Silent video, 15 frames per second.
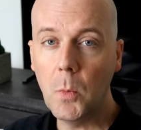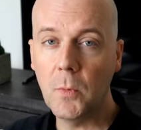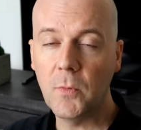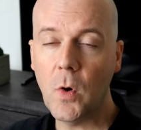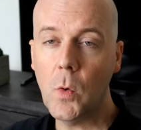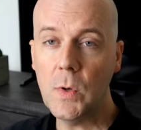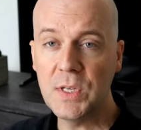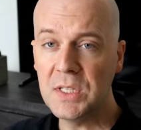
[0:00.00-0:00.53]
and
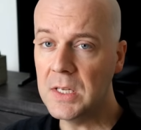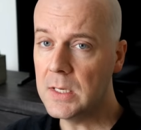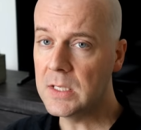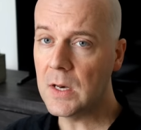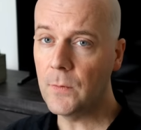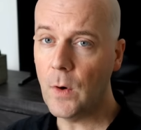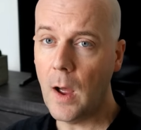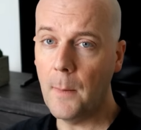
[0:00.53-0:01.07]
we've already seen
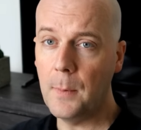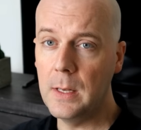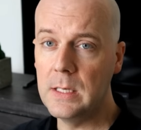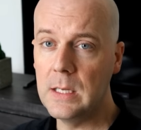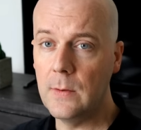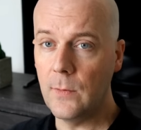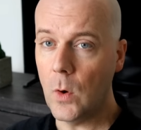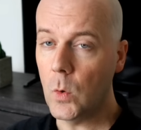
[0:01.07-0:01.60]
several
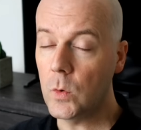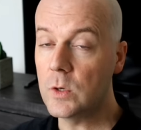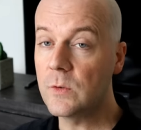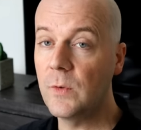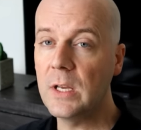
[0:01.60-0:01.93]
IPTV owners